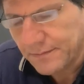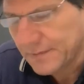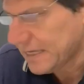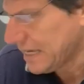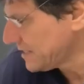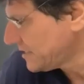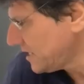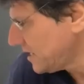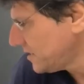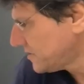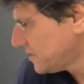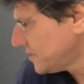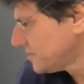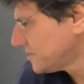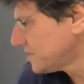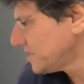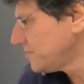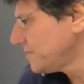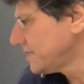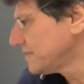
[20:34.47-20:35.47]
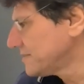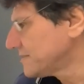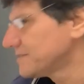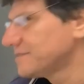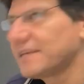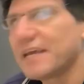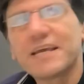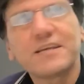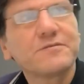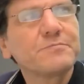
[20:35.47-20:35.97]
Adjacency means
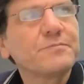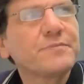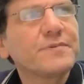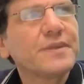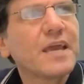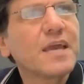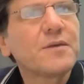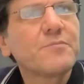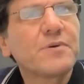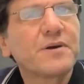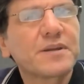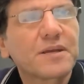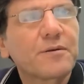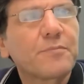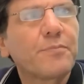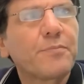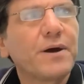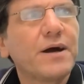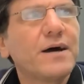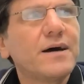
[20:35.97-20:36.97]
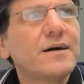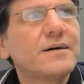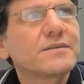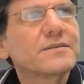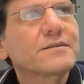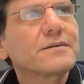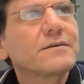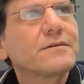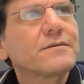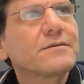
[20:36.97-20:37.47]
neighboring
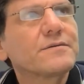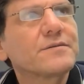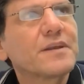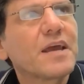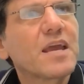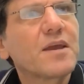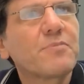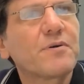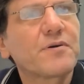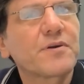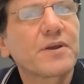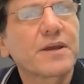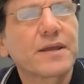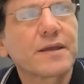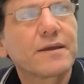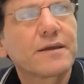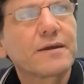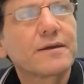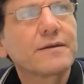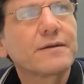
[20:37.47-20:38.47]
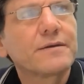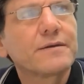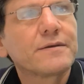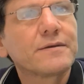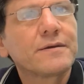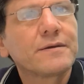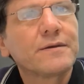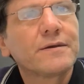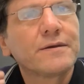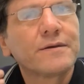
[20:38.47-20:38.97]
pairs. Neighboring.
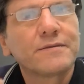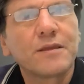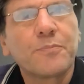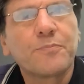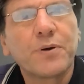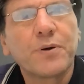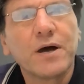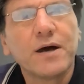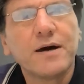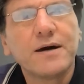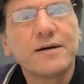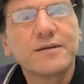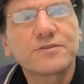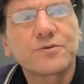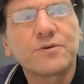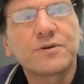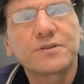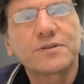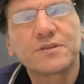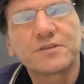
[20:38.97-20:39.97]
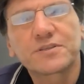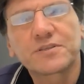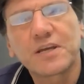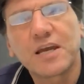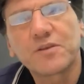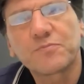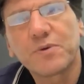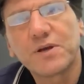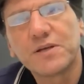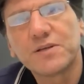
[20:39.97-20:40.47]
The pairs or the
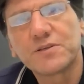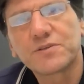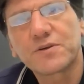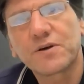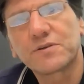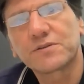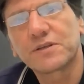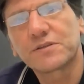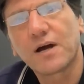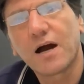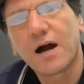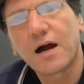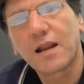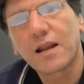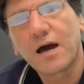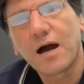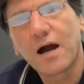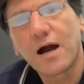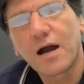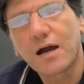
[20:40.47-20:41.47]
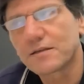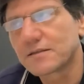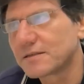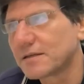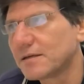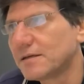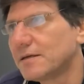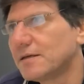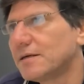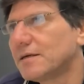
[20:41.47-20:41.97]
statements or the dialogues
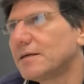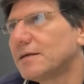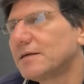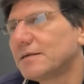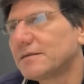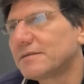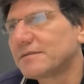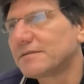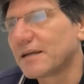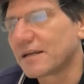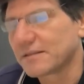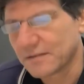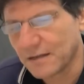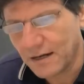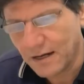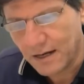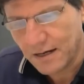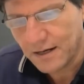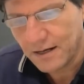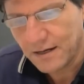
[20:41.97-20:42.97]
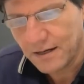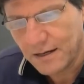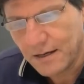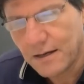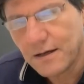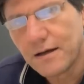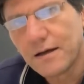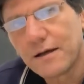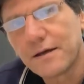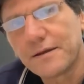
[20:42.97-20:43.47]
that are
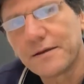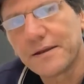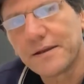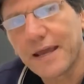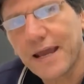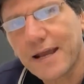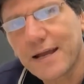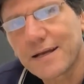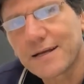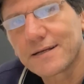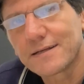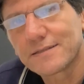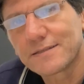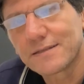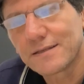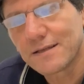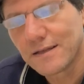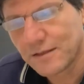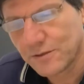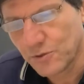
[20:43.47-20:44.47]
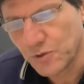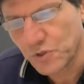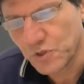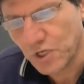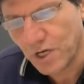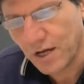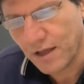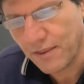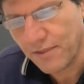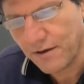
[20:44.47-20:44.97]
next to
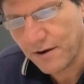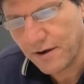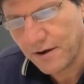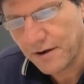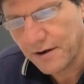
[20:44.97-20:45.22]
each other.